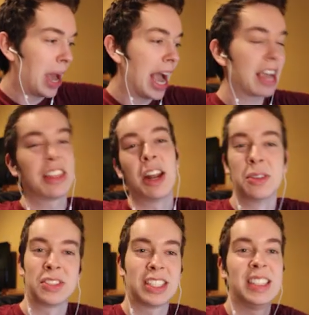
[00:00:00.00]
back, yeah, and then I
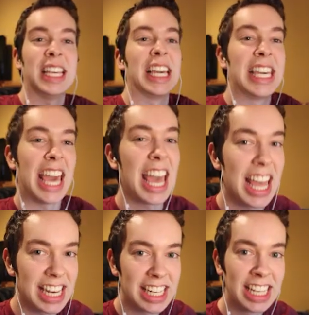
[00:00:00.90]
was yeah. sick
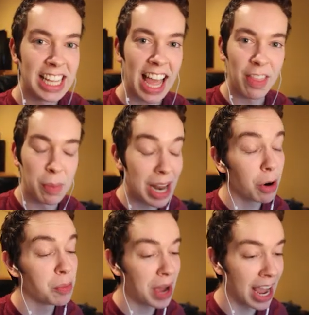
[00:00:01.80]
again, and then but now yeah.
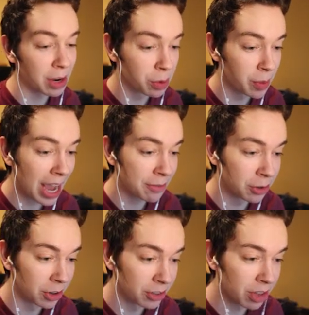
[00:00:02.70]
we're back. We're back for we're